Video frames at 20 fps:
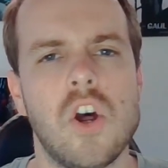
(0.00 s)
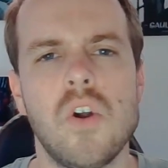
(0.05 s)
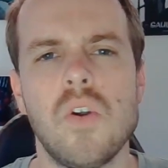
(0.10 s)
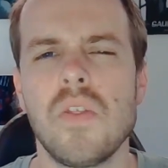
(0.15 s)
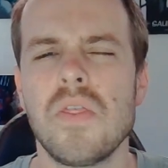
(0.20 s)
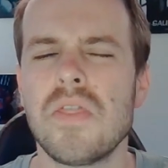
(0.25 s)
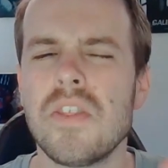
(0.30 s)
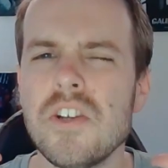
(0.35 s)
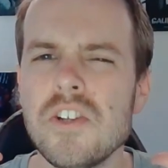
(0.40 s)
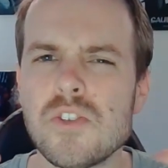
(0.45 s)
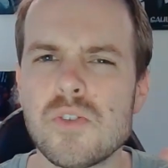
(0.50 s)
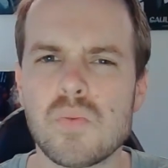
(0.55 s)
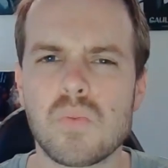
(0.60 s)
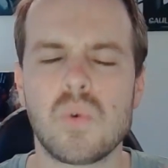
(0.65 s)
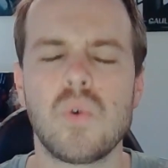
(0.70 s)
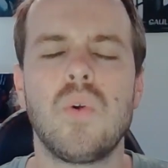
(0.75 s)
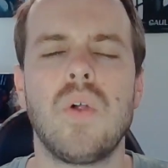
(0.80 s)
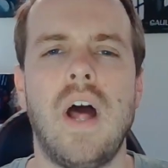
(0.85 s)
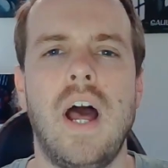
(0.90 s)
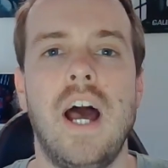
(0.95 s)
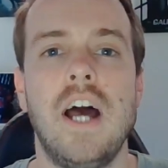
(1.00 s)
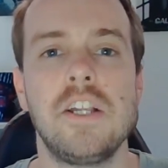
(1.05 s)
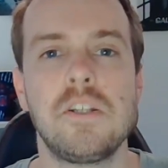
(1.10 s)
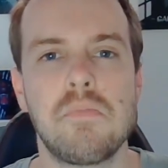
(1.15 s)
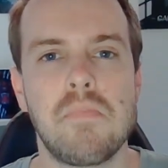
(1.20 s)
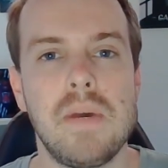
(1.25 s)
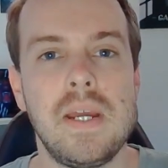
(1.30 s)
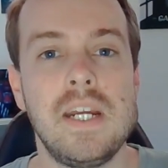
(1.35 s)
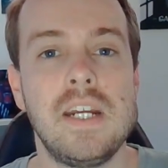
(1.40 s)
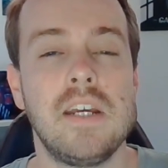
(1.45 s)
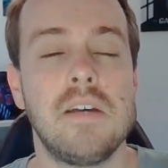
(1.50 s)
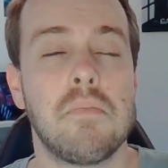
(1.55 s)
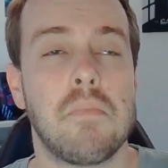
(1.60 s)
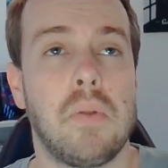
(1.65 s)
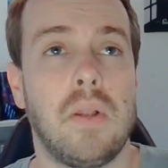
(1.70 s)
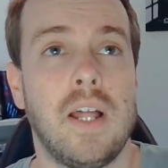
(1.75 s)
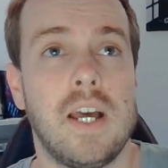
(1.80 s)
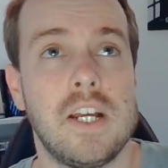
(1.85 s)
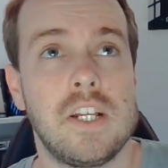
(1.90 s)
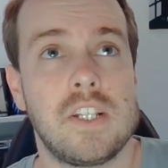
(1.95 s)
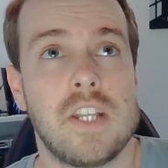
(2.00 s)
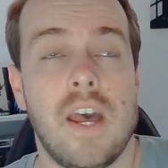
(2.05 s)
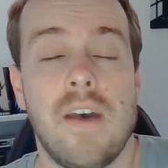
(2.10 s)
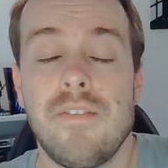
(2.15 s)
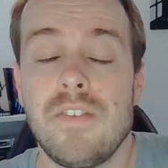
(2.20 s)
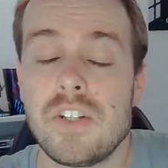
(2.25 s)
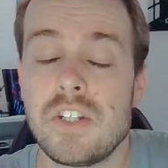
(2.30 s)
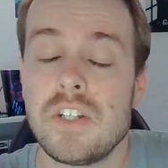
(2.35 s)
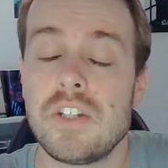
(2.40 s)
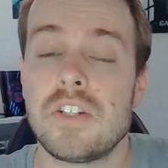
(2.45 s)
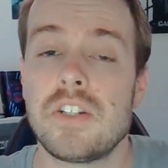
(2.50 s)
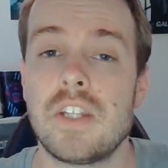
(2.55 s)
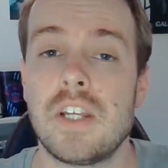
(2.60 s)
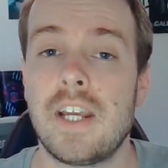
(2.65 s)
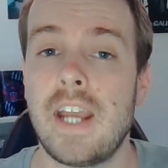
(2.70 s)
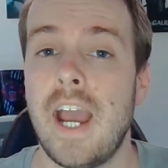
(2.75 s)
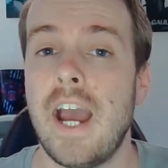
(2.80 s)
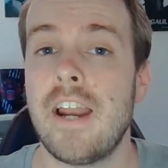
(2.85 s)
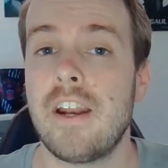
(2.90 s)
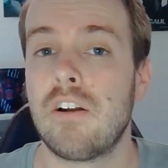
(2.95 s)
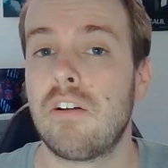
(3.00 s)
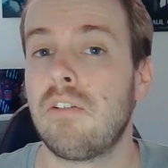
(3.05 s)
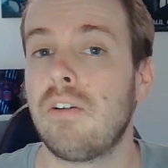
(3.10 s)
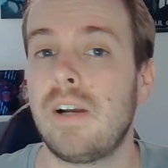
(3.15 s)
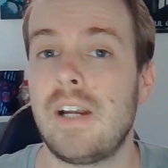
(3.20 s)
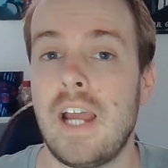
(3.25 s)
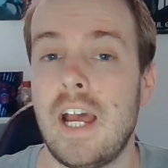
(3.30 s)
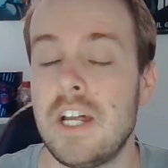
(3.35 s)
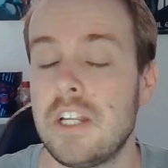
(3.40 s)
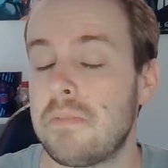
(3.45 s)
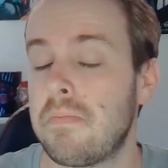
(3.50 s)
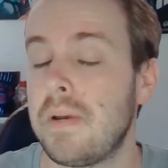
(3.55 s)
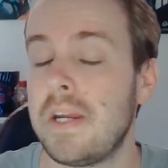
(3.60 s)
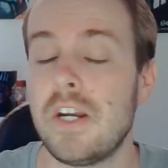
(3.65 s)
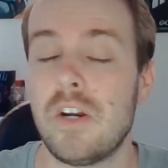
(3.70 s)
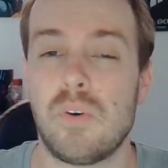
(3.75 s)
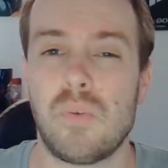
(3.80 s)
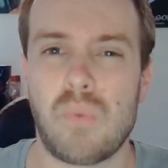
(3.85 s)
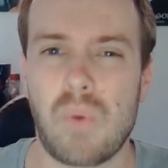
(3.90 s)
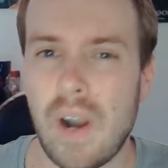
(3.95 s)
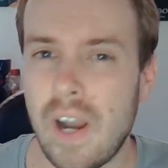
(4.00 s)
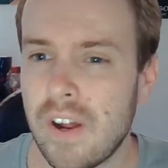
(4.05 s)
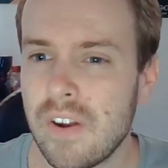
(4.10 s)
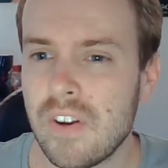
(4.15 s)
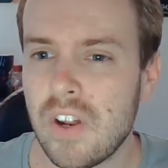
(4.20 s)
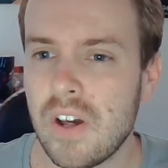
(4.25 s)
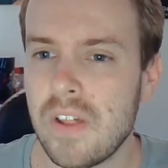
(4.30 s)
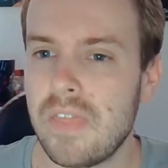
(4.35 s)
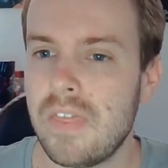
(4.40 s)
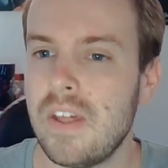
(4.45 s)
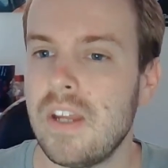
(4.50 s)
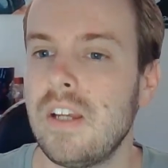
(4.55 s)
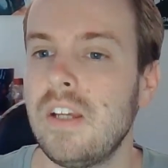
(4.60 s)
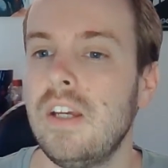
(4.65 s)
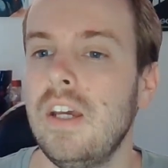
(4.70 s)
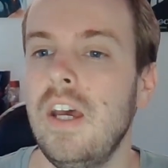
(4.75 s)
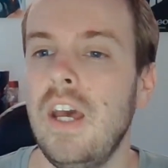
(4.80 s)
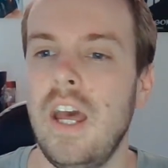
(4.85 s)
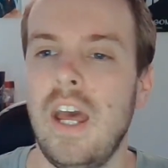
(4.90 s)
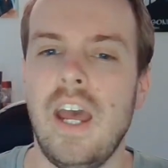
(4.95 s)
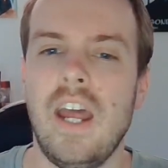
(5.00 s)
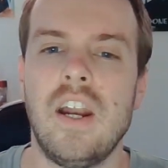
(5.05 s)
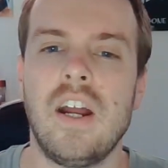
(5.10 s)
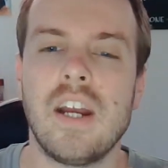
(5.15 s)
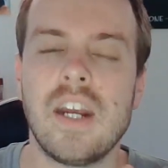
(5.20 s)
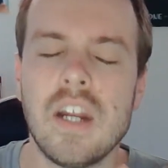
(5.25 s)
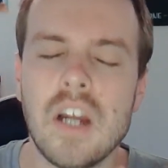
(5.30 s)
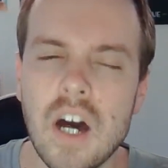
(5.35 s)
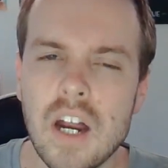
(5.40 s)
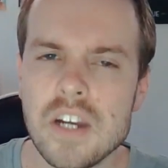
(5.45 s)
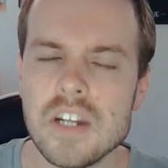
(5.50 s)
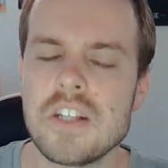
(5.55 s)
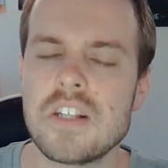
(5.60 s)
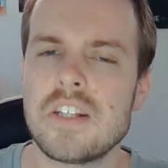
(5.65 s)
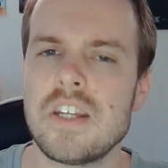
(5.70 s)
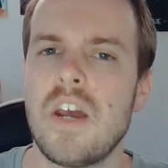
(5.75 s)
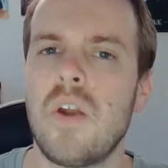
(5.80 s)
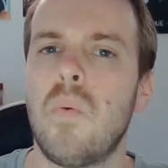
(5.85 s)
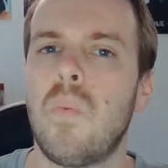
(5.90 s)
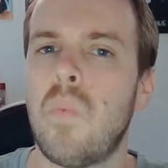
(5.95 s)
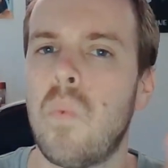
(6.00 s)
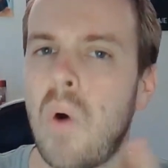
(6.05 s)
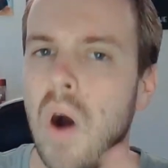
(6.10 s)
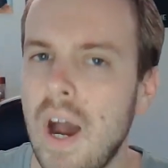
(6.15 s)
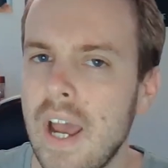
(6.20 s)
this rule has been in place ever since the category has been around, I think, and I can understand why